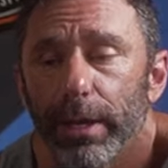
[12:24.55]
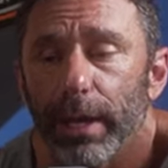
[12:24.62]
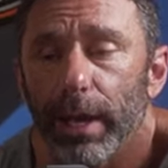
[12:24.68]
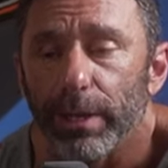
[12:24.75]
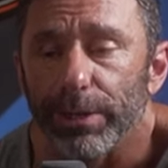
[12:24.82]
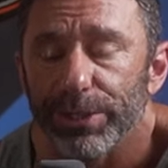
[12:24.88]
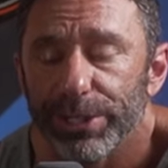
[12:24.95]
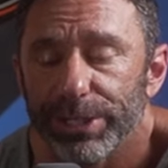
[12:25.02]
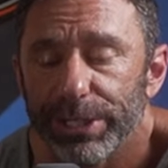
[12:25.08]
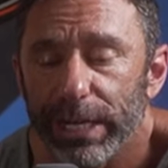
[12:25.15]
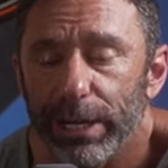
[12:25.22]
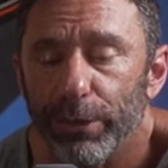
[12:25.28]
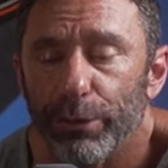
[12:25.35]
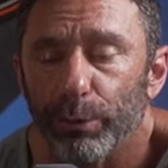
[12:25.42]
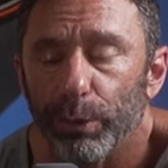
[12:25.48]
Uh,
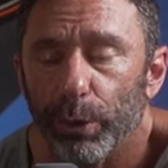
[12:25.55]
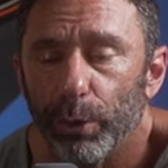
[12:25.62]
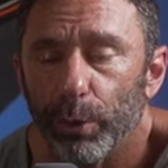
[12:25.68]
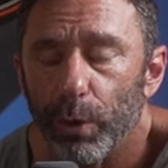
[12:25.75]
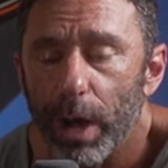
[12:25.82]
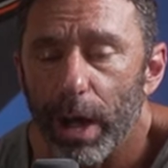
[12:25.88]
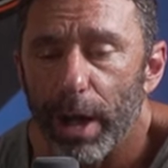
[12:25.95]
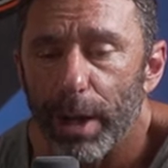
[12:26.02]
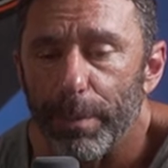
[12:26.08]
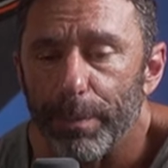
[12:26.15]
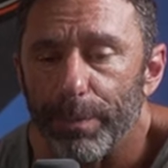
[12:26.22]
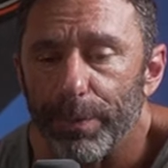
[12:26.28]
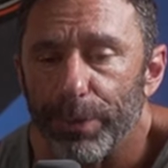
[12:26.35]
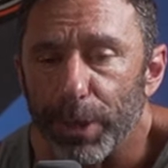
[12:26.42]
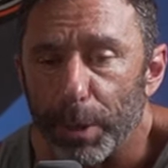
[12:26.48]
seeing through
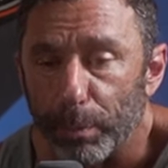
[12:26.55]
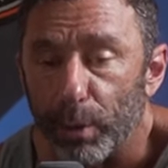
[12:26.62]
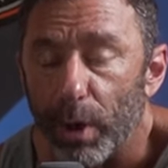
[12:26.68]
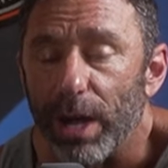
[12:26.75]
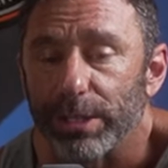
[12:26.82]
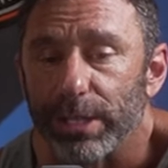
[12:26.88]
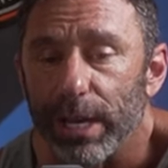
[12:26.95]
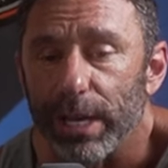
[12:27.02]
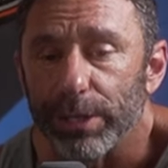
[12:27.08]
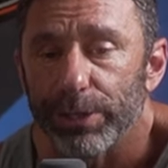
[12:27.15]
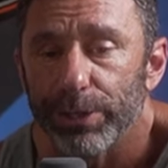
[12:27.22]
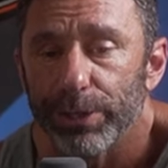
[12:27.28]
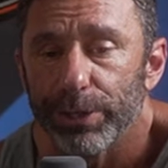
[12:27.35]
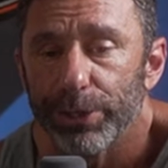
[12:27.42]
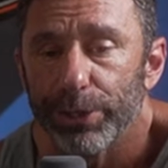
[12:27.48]
um, the
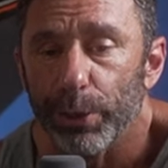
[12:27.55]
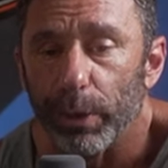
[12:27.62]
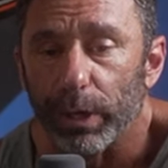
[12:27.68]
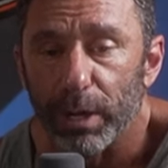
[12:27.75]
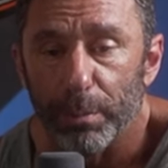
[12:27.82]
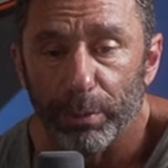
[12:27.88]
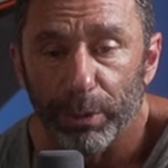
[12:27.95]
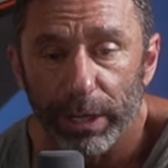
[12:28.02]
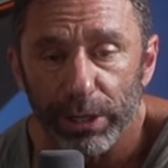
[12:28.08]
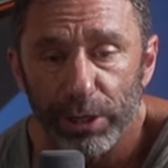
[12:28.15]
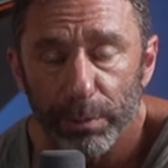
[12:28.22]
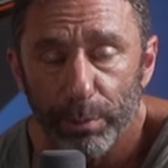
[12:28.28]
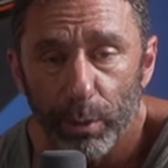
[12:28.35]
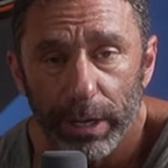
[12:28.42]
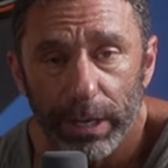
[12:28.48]
process to a
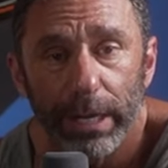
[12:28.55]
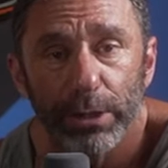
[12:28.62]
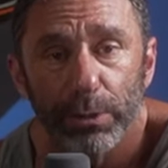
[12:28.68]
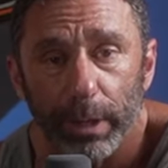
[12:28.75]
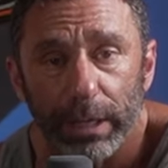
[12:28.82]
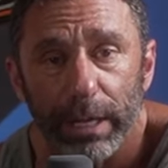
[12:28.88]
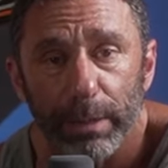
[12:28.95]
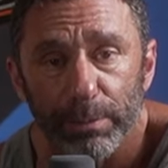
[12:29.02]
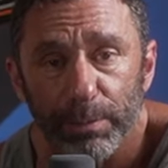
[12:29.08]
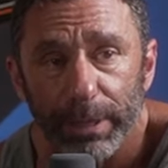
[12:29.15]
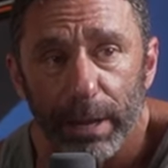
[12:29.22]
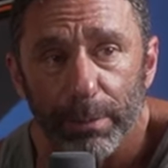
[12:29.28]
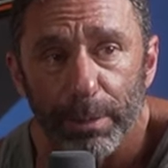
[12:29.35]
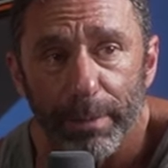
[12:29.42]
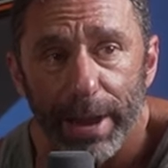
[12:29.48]
completion point is what keeps me
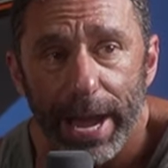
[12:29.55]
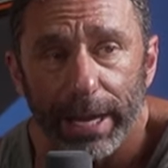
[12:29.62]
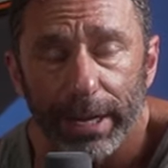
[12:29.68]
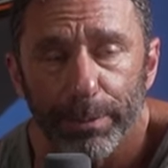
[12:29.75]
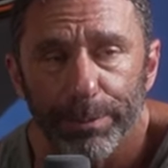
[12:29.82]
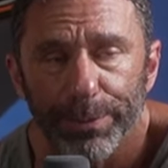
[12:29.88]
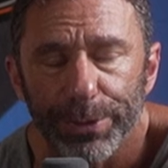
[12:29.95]
coming back.